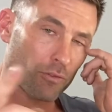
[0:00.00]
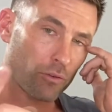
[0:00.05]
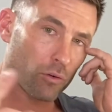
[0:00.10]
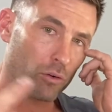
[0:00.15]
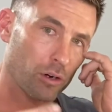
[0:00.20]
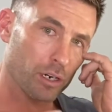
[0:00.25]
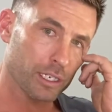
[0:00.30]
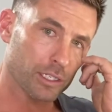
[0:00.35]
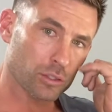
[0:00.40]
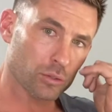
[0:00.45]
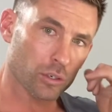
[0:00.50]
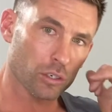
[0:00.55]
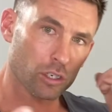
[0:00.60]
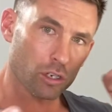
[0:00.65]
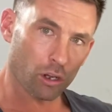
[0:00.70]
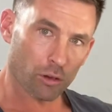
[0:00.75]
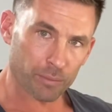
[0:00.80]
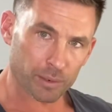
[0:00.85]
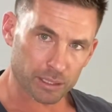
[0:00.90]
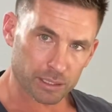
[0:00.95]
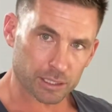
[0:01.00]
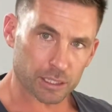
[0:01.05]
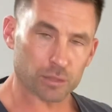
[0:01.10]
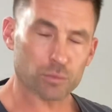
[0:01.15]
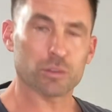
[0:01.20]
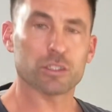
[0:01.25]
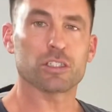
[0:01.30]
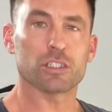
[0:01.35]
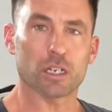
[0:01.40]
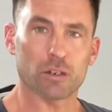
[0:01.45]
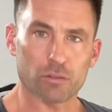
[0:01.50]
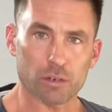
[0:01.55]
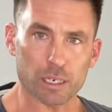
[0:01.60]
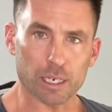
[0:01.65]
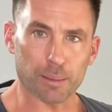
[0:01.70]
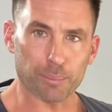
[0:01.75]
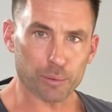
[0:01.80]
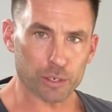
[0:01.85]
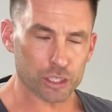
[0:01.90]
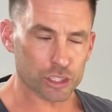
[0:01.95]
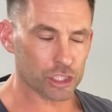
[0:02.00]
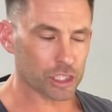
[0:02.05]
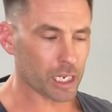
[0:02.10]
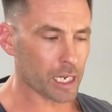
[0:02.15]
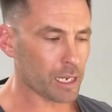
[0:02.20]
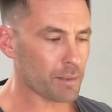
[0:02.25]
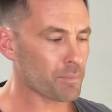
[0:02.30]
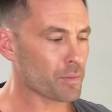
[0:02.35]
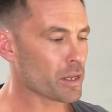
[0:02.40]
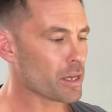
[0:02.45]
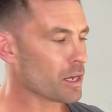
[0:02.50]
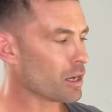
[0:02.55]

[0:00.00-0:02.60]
already sort of commented, which I really appreciate,